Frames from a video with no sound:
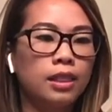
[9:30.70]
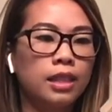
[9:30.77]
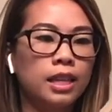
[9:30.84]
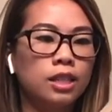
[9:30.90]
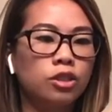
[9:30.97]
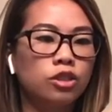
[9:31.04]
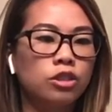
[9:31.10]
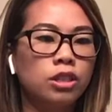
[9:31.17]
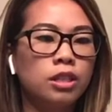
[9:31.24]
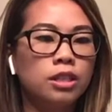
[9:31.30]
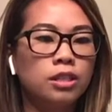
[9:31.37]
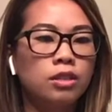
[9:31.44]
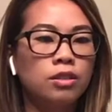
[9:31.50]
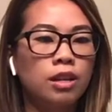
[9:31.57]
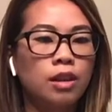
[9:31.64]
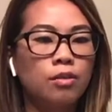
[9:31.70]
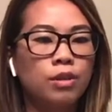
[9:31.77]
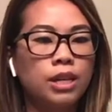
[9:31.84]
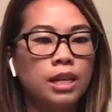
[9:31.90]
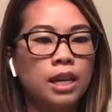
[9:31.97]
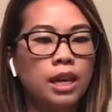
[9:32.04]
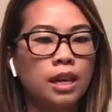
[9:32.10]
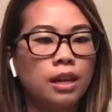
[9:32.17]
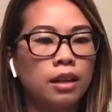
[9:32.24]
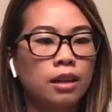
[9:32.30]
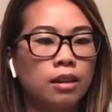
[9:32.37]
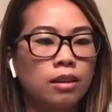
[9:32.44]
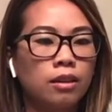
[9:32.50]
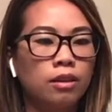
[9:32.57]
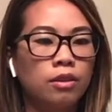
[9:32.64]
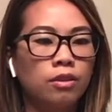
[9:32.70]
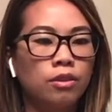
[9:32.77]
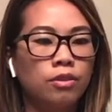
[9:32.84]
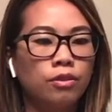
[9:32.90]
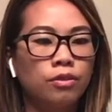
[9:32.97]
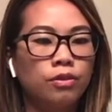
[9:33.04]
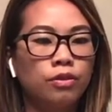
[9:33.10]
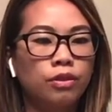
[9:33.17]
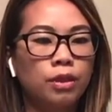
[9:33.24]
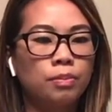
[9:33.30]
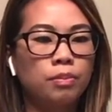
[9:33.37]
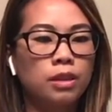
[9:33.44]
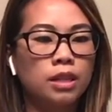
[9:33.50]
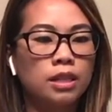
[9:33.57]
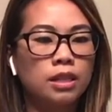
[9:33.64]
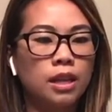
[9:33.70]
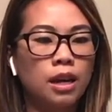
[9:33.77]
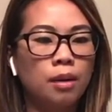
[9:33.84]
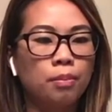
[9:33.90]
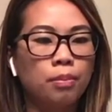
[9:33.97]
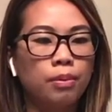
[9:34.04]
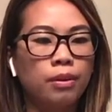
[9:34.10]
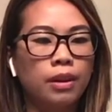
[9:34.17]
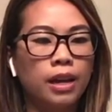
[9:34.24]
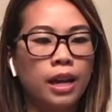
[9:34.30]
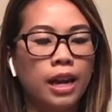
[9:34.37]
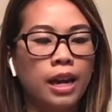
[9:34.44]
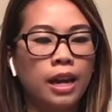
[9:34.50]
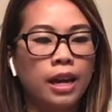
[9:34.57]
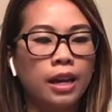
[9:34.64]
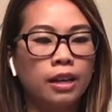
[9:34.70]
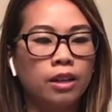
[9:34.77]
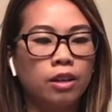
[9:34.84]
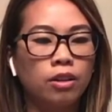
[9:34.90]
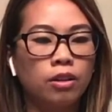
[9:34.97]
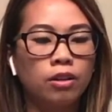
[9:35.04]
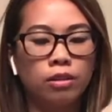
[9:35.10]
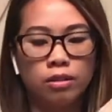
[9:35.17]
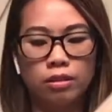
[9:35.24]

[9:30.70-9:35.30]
And that's just so that we can flip these up and